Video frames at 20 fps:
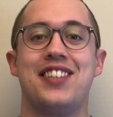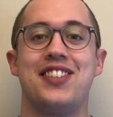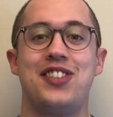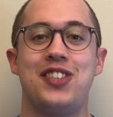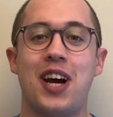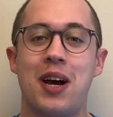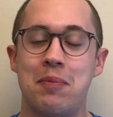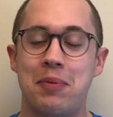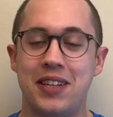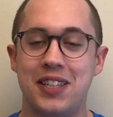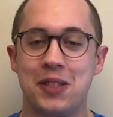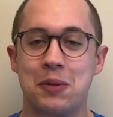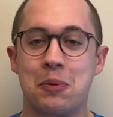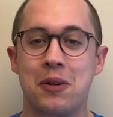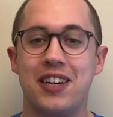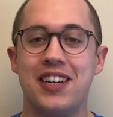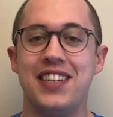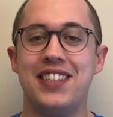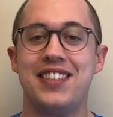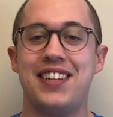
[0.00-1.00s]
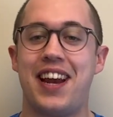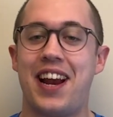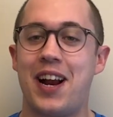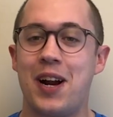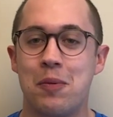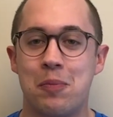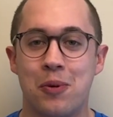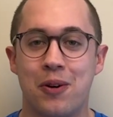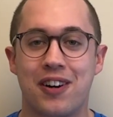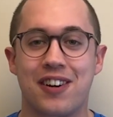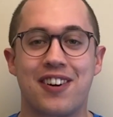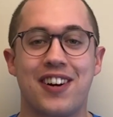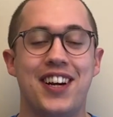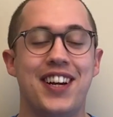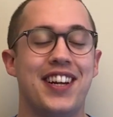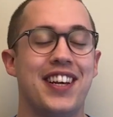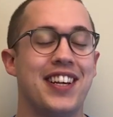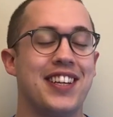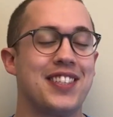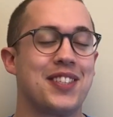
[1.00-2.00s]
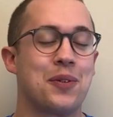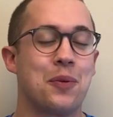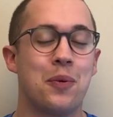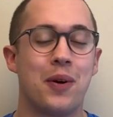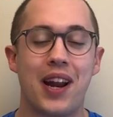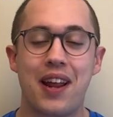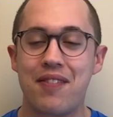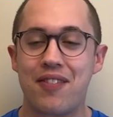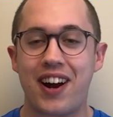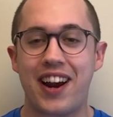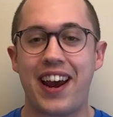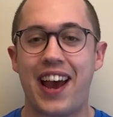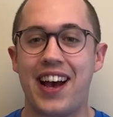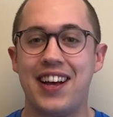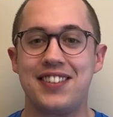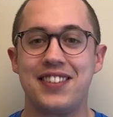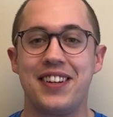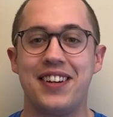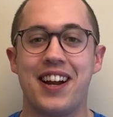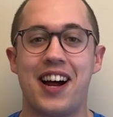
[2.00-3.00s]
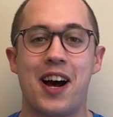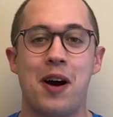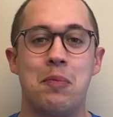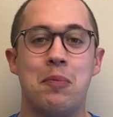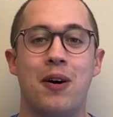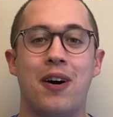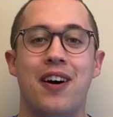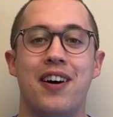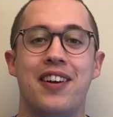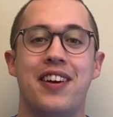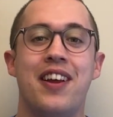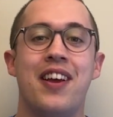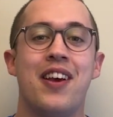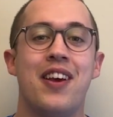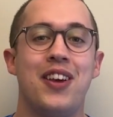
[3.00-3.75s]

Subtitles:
shopping sprees, airport greetings, whatever I ask you to hop on,